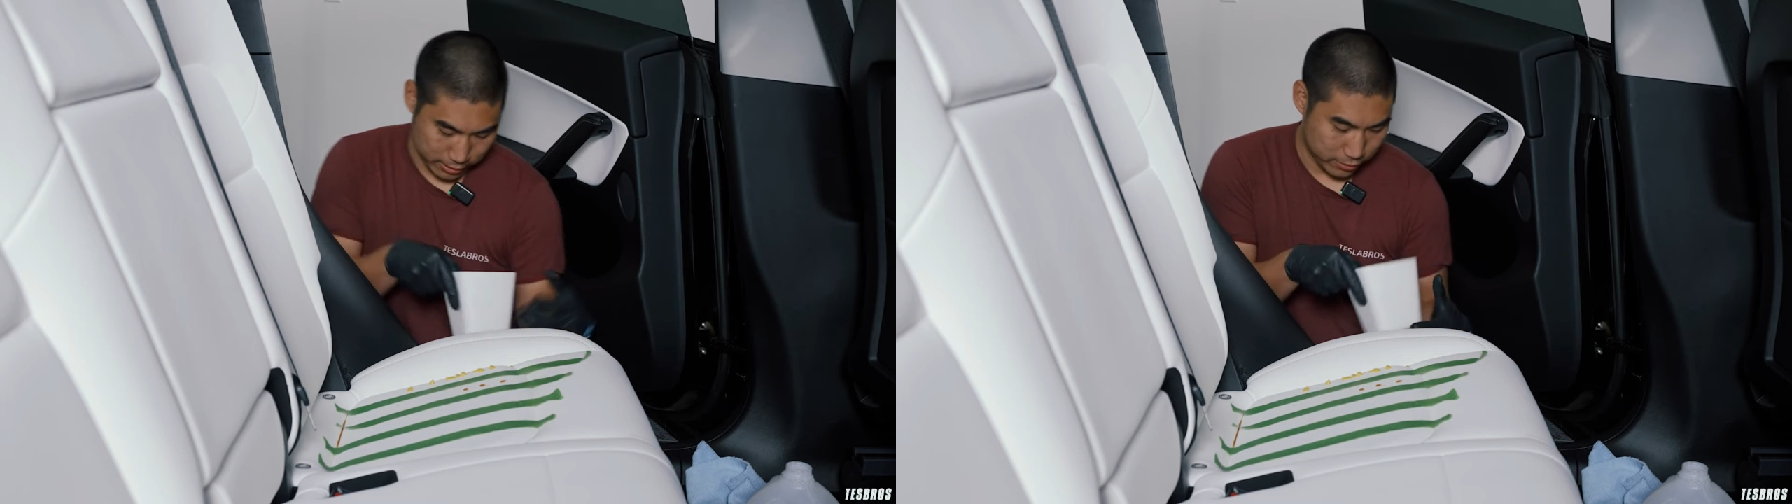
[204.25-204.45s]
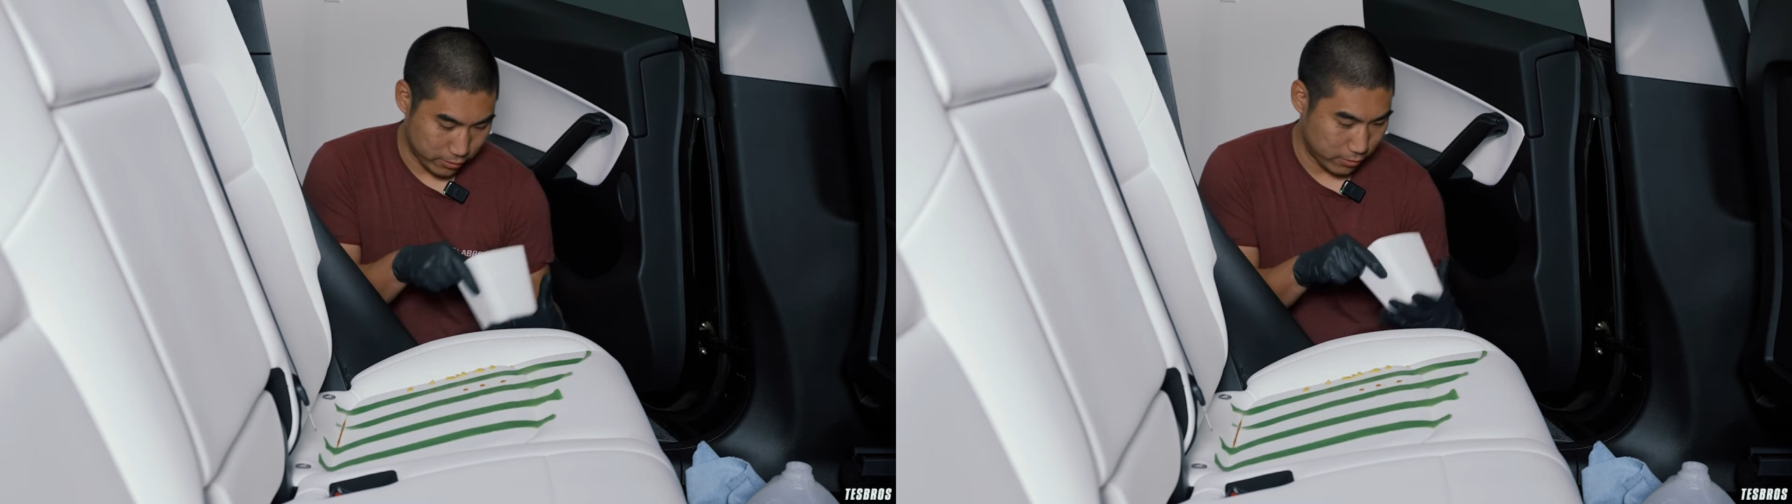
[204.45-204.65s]

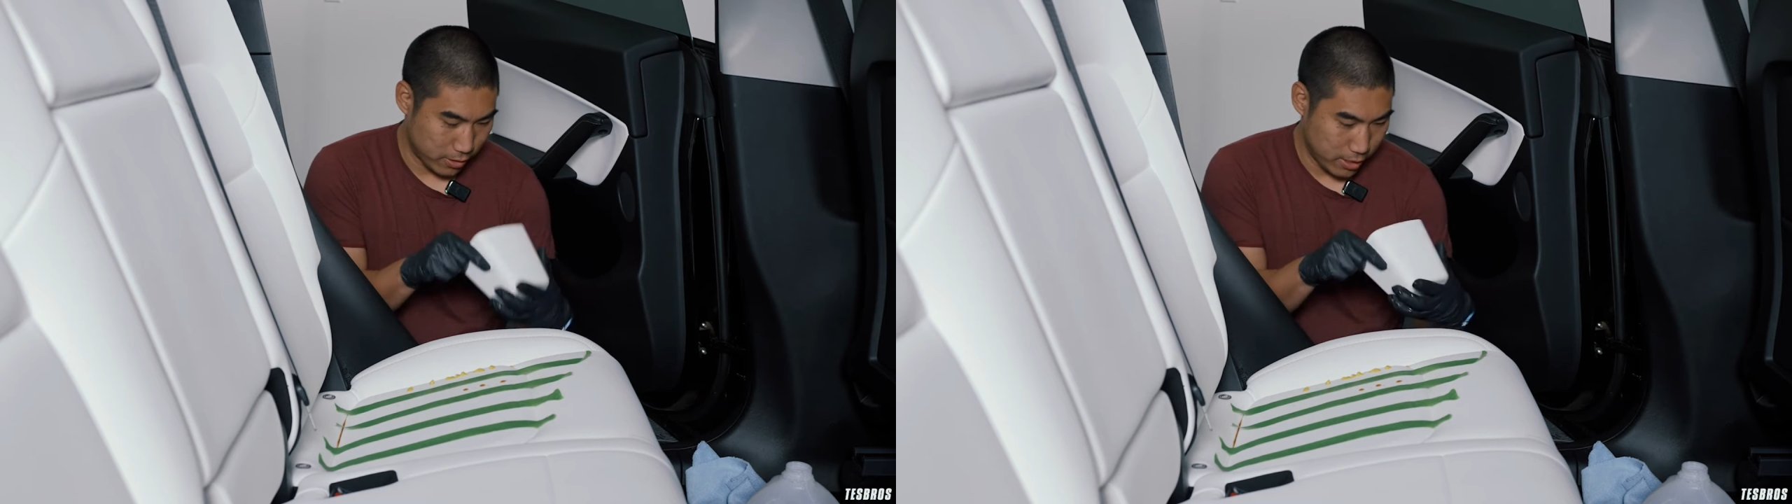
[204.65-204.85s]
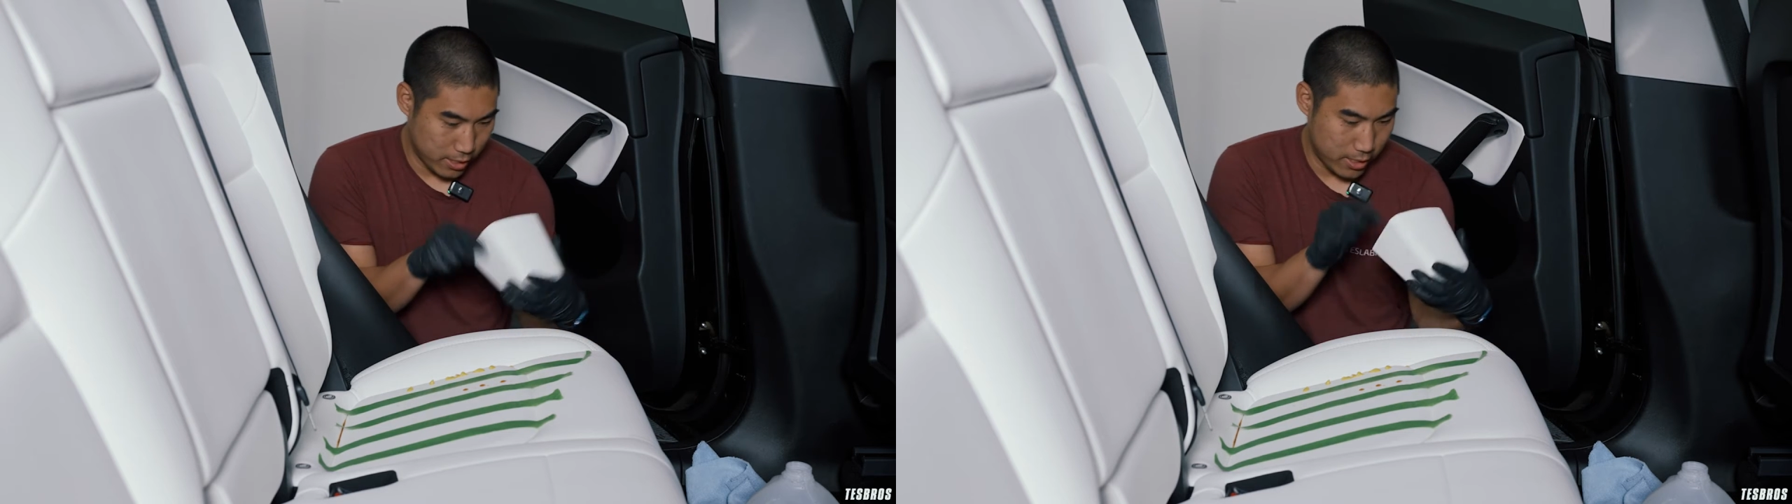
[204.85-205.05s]
So
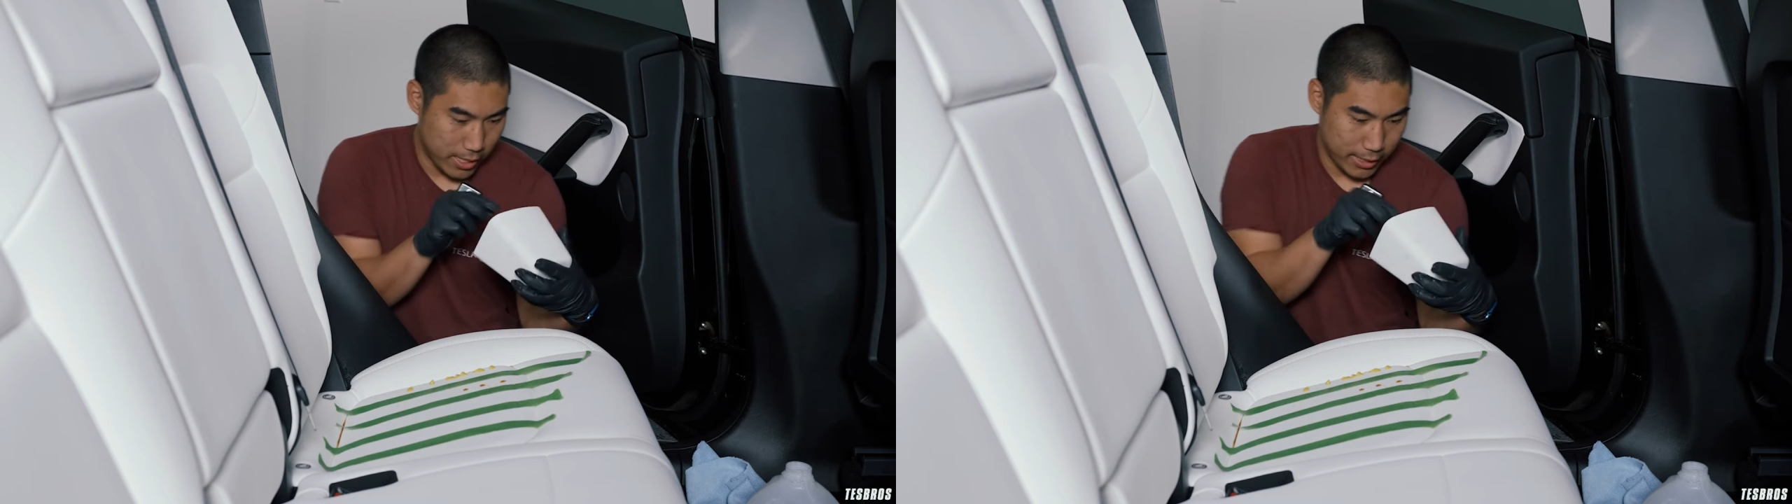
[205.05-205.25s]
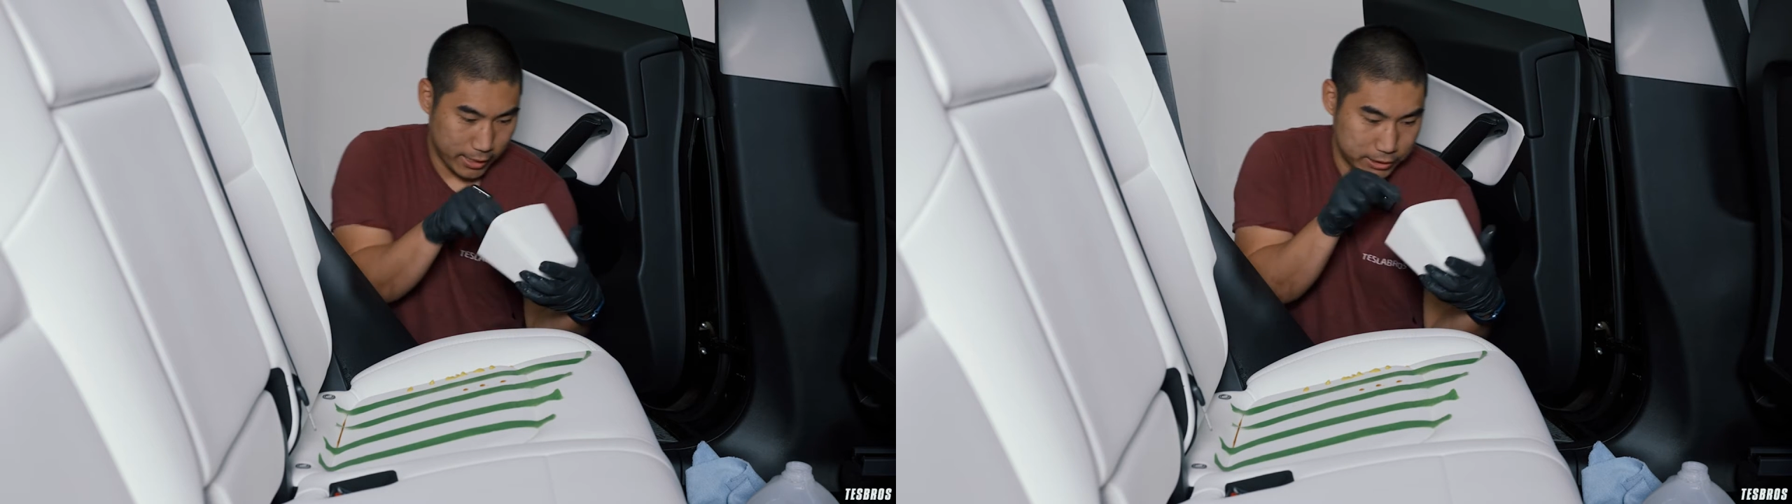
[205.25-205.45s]

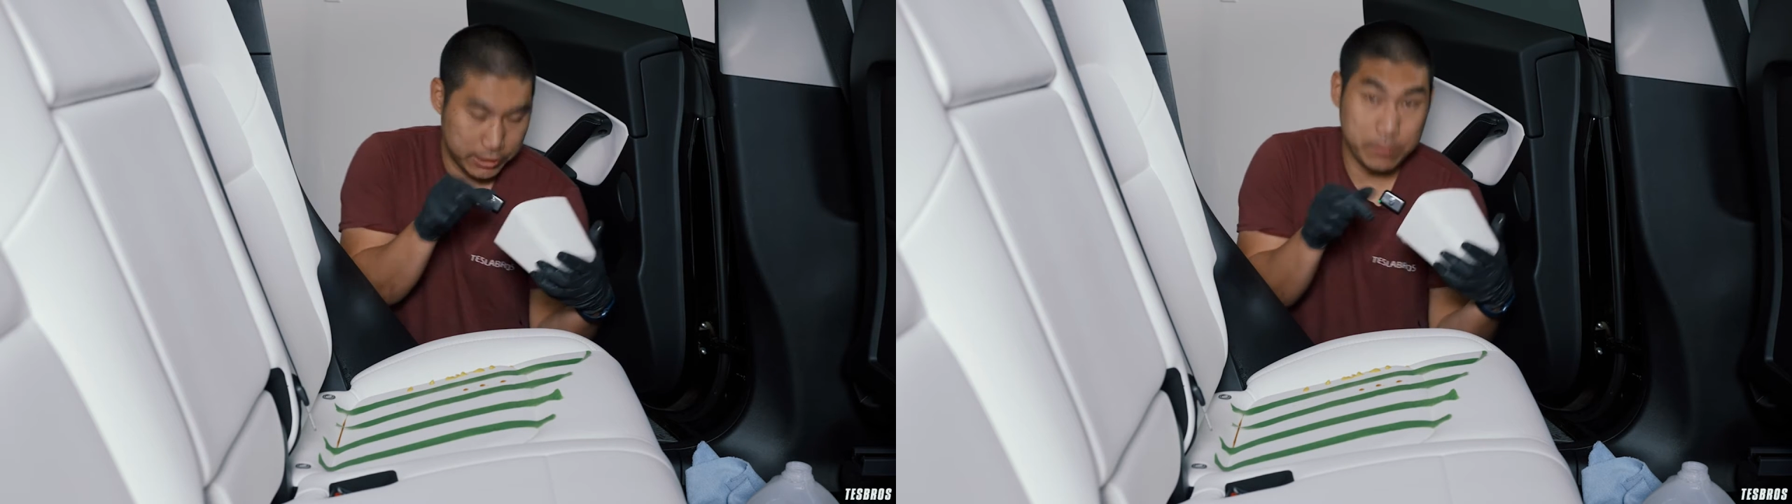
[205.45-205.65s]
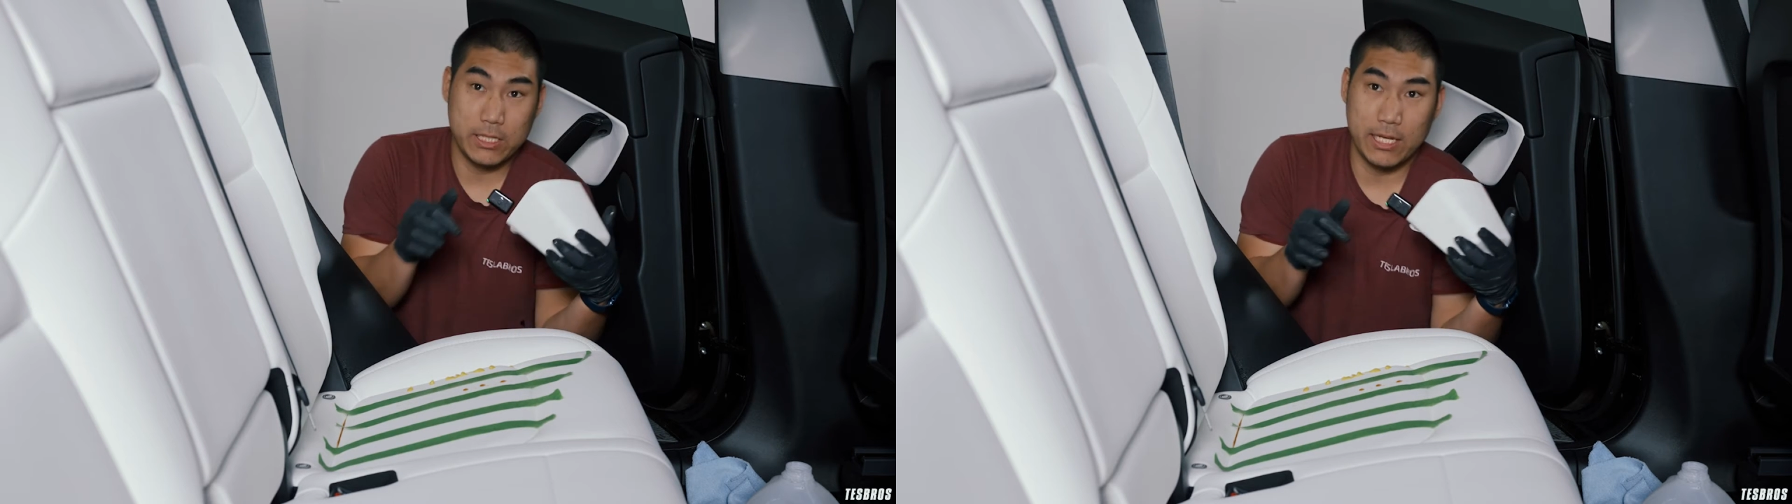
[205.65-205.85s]
I got
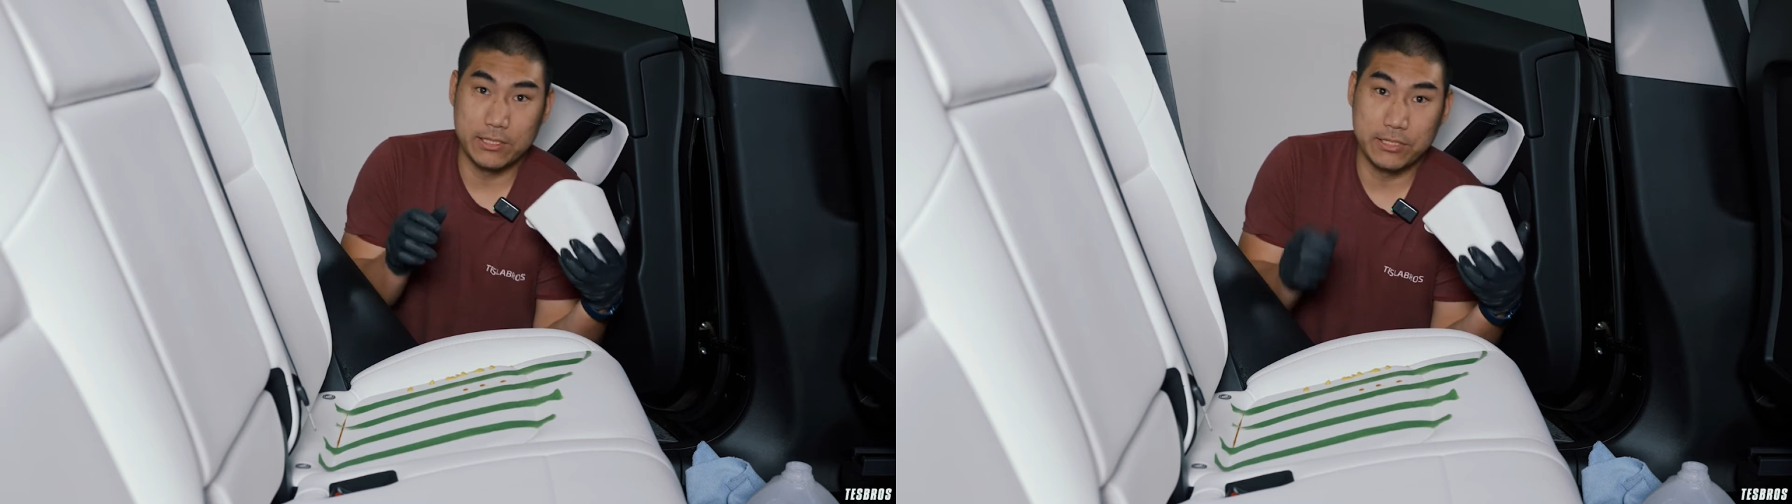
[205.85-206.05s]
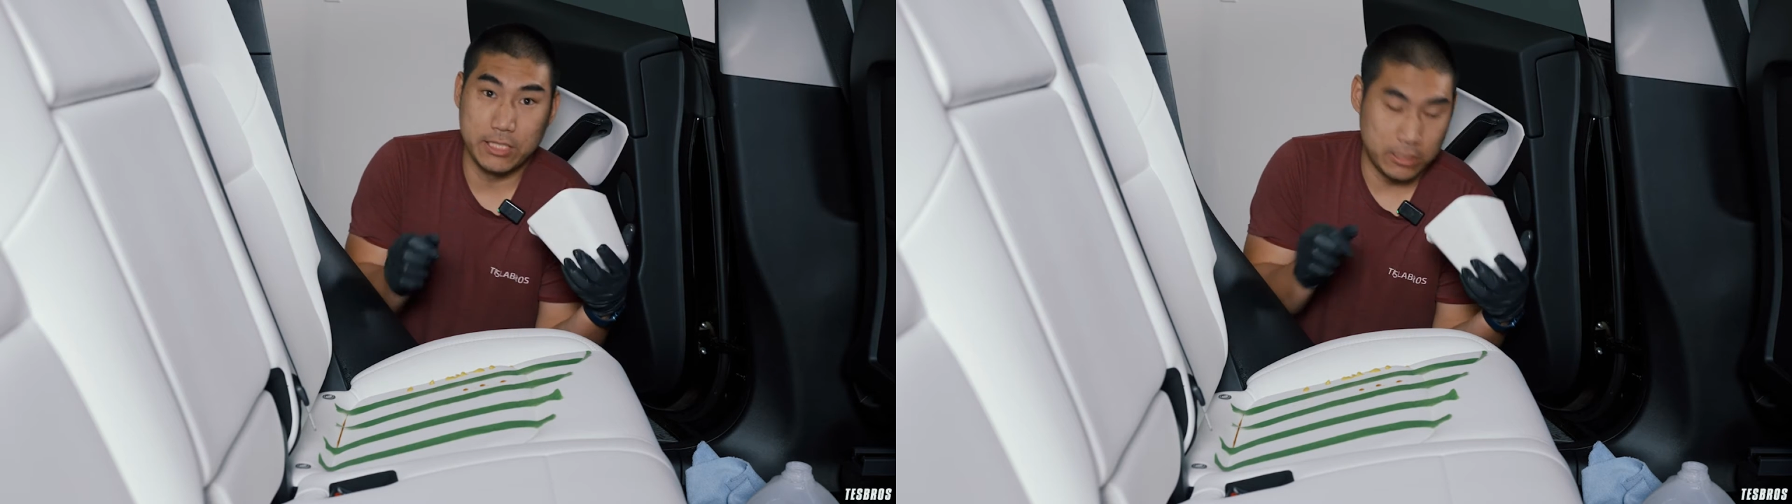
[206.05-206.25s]
some
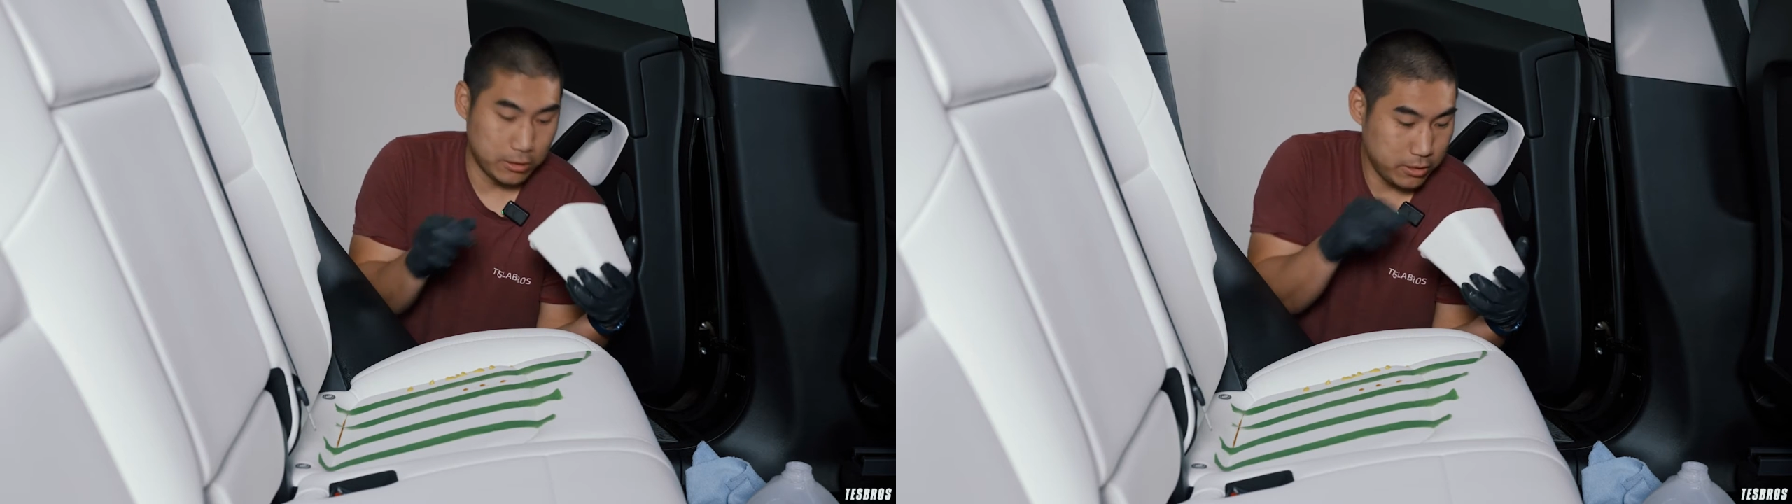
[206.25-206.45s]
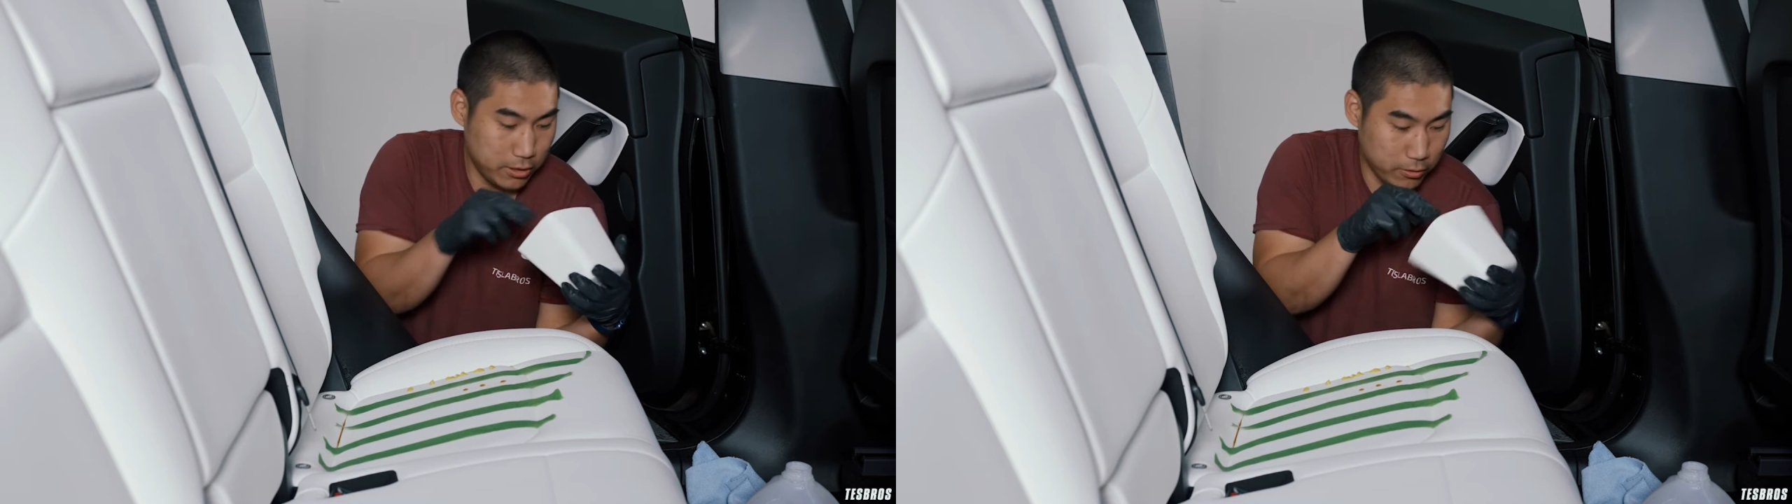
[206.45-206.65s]
Tennessee dirt